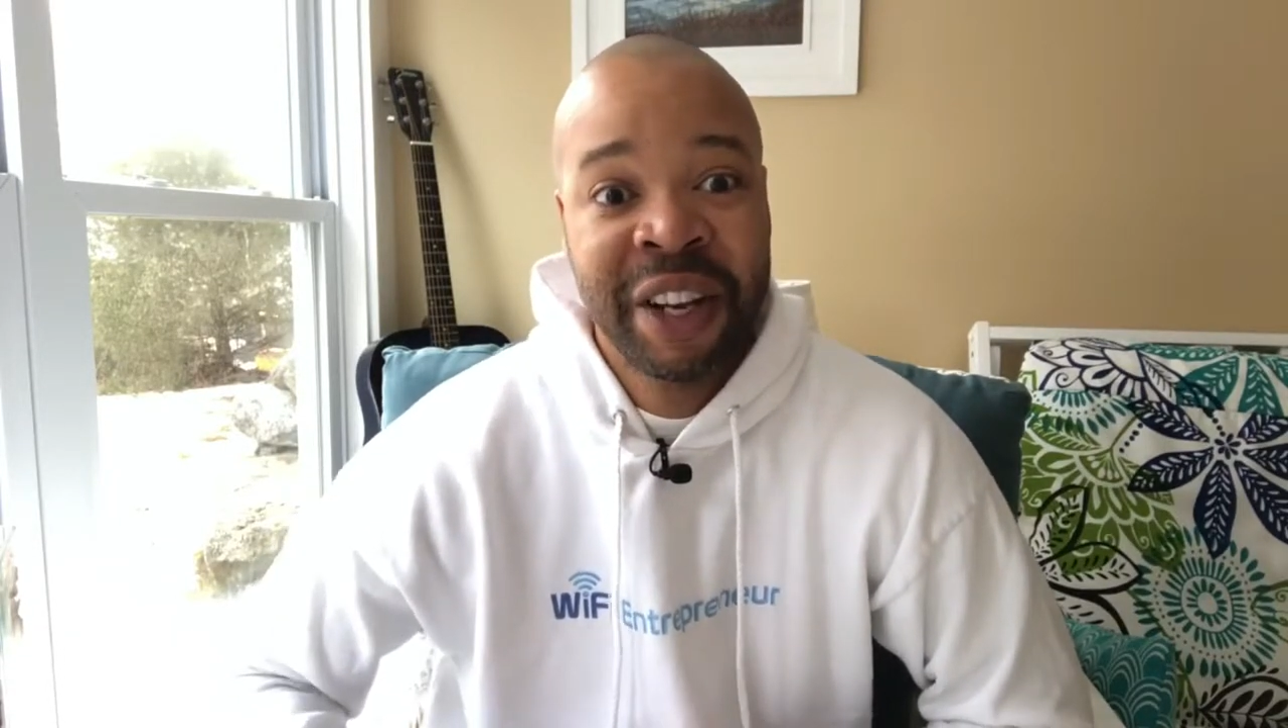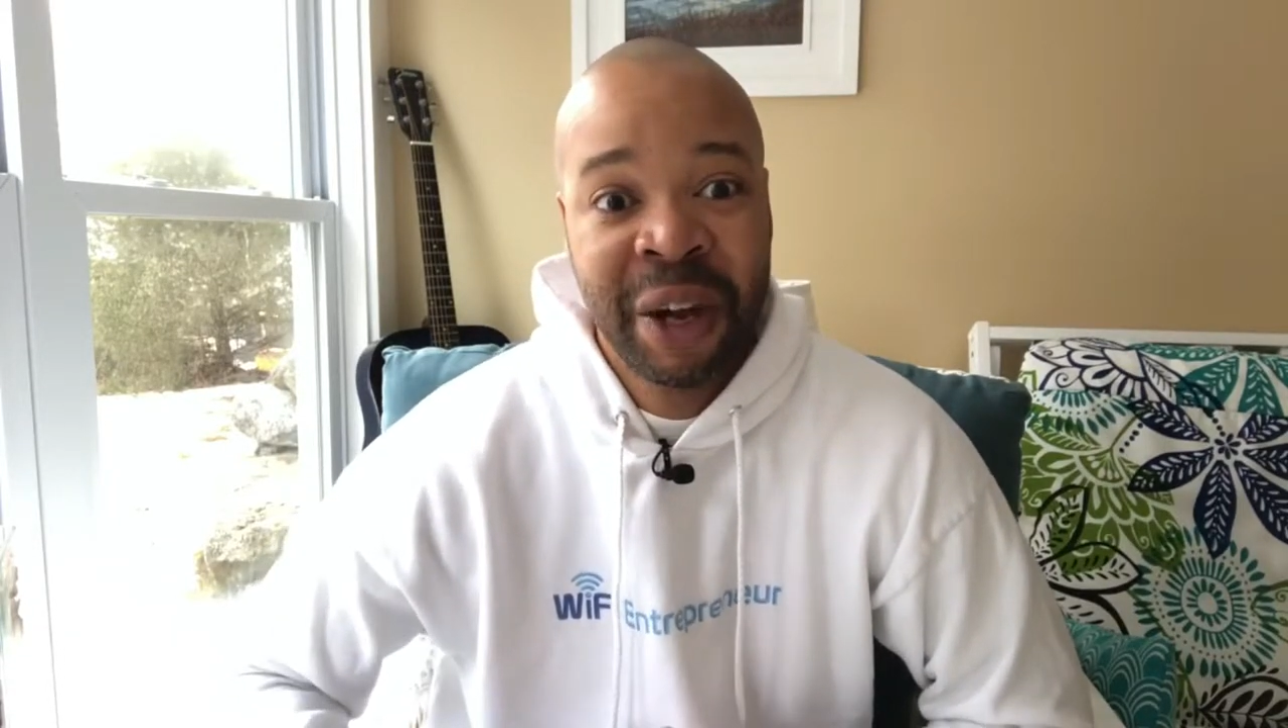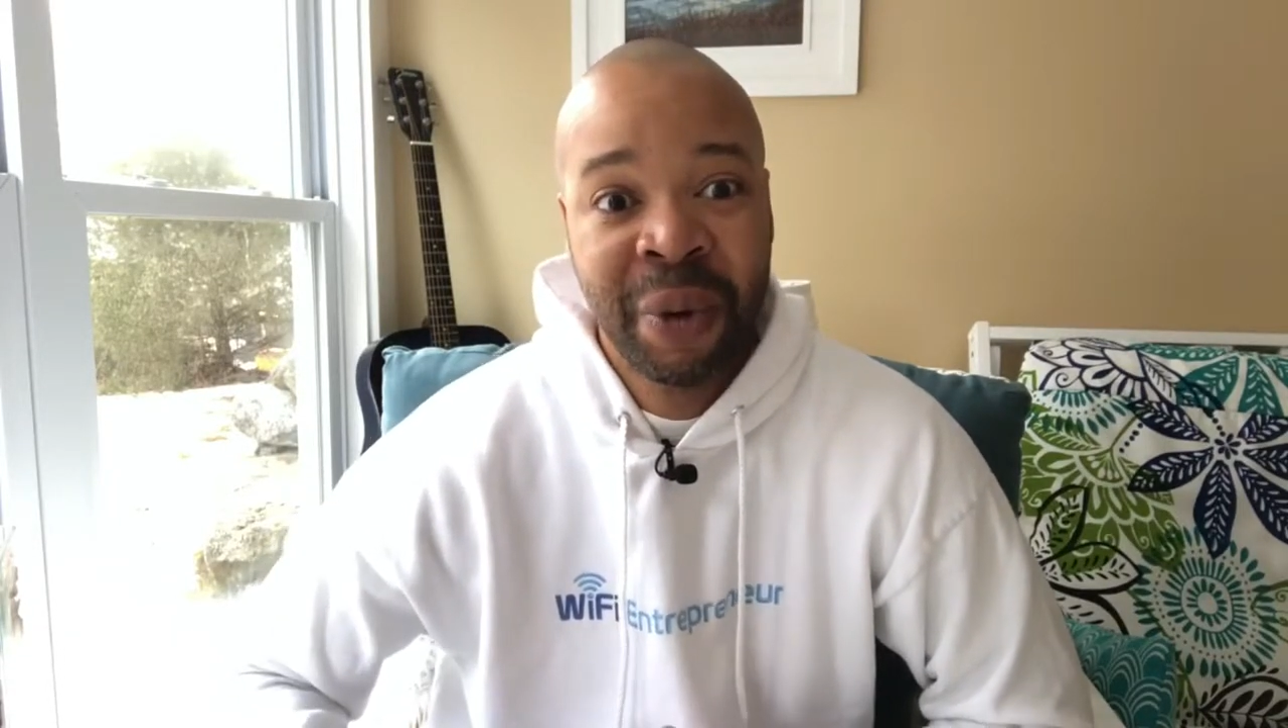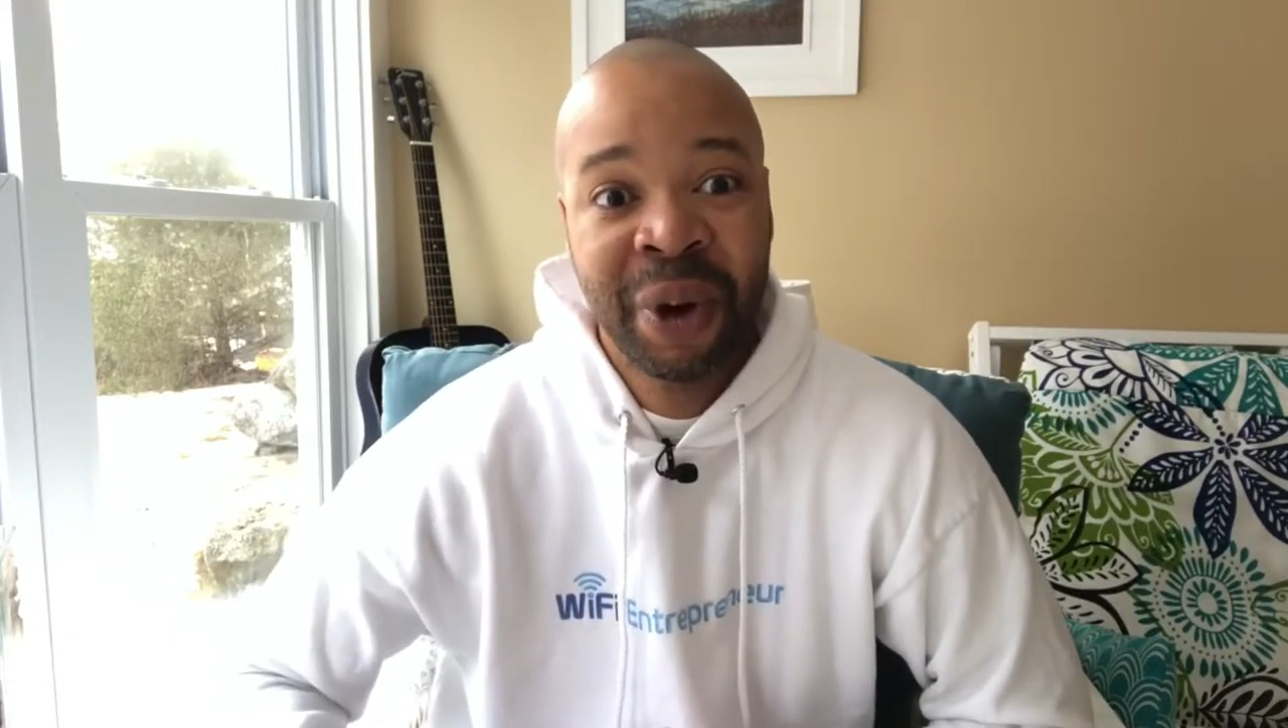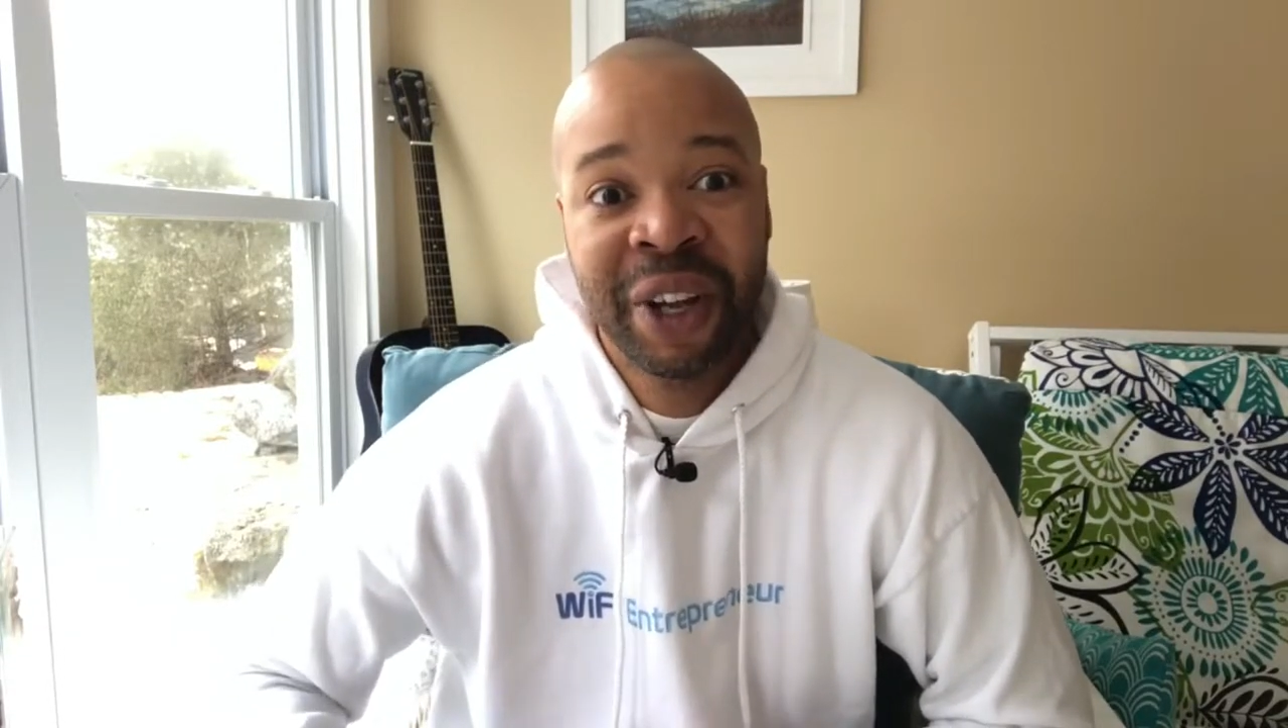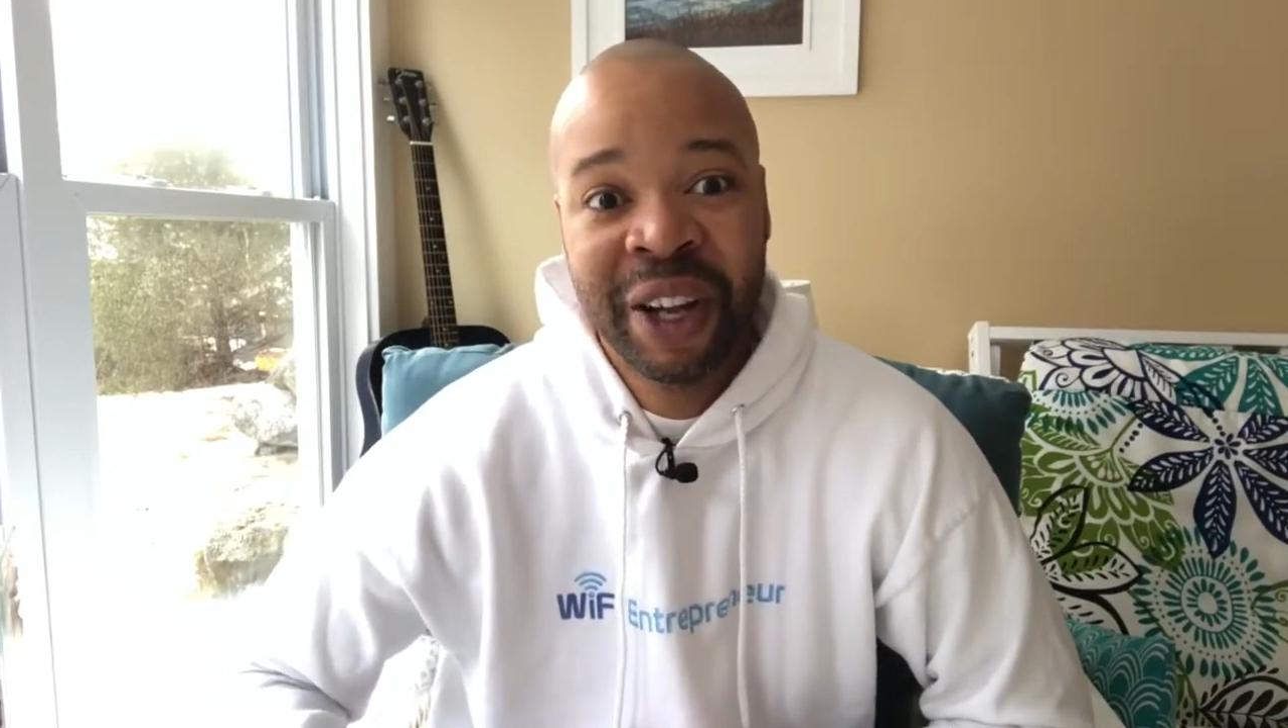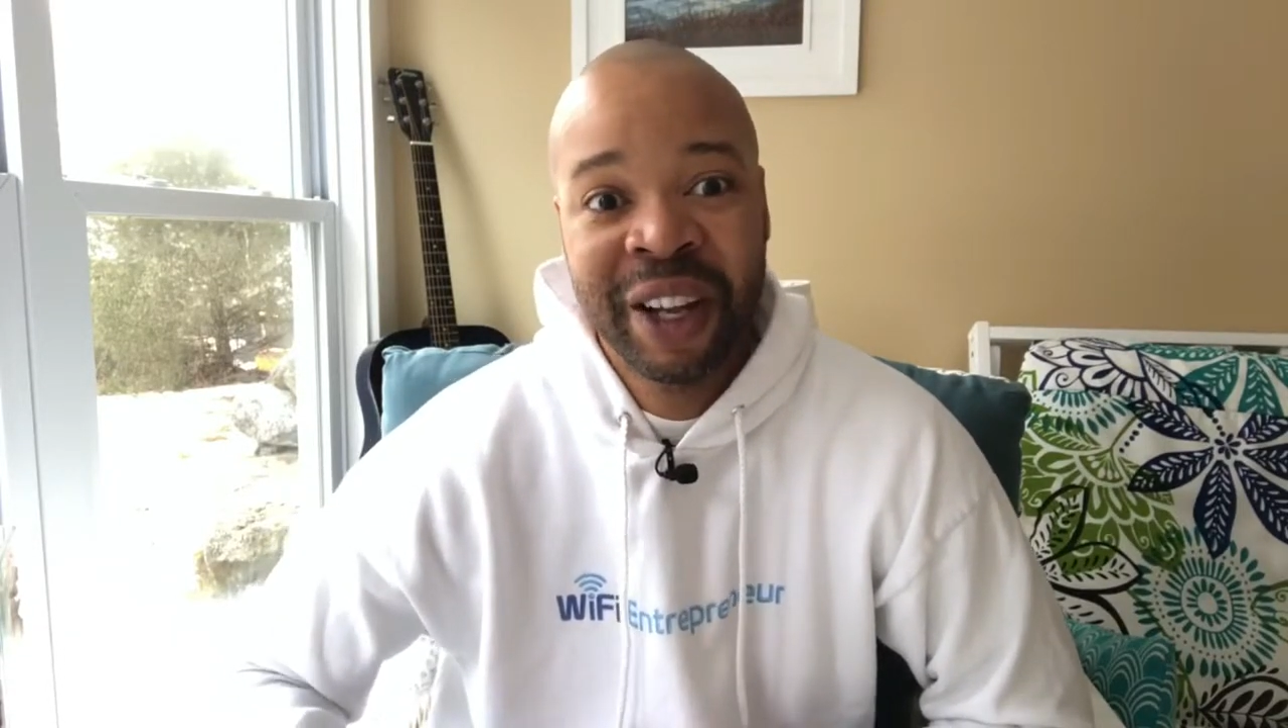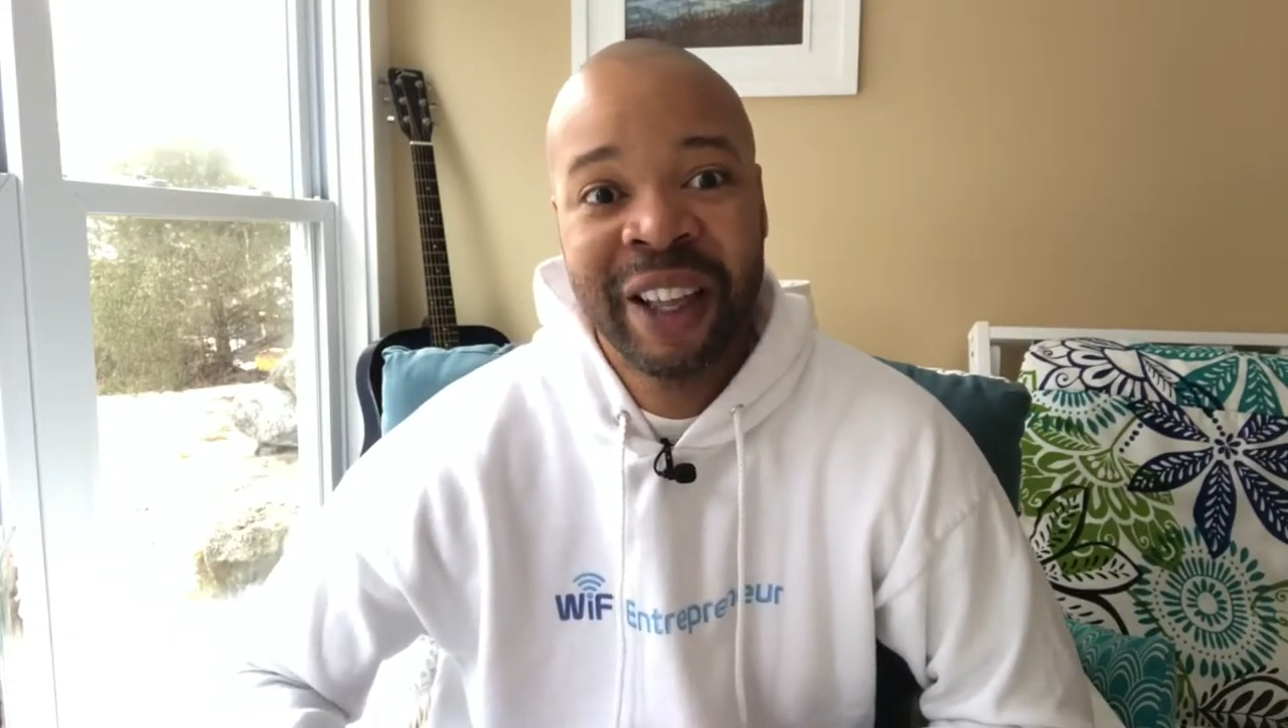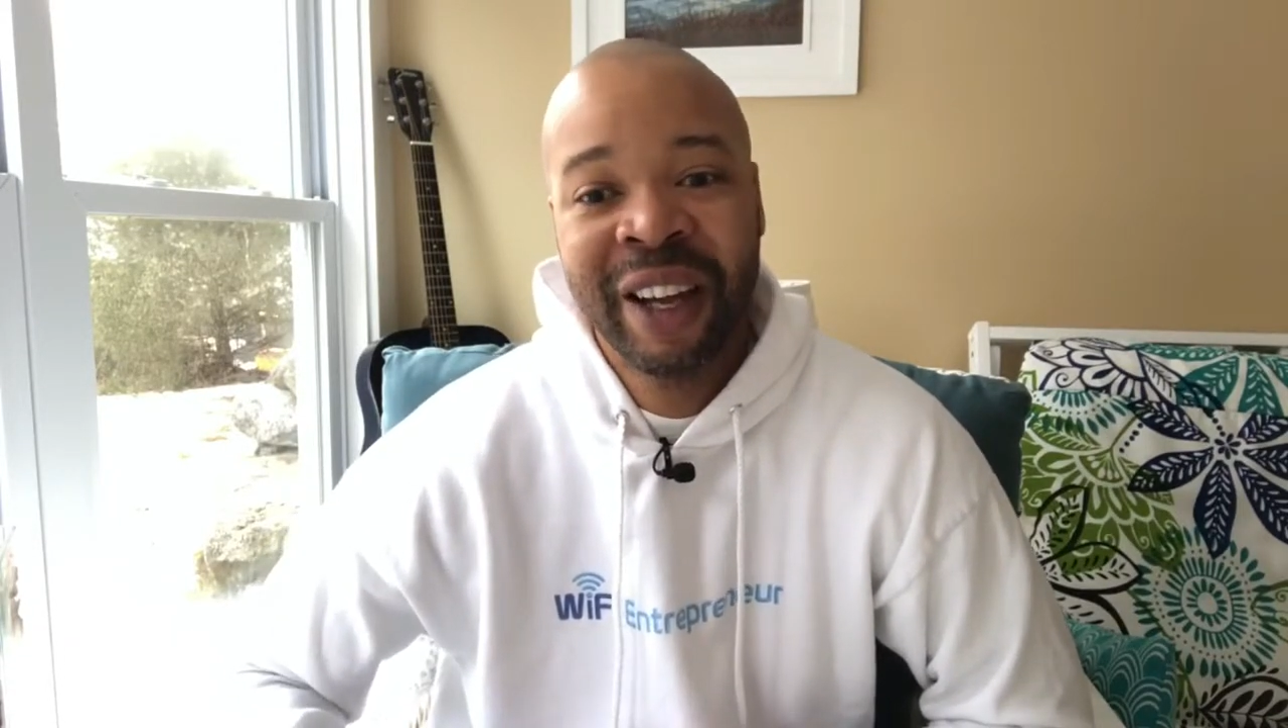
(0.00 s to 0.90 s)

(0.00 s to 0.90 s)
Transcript: network, I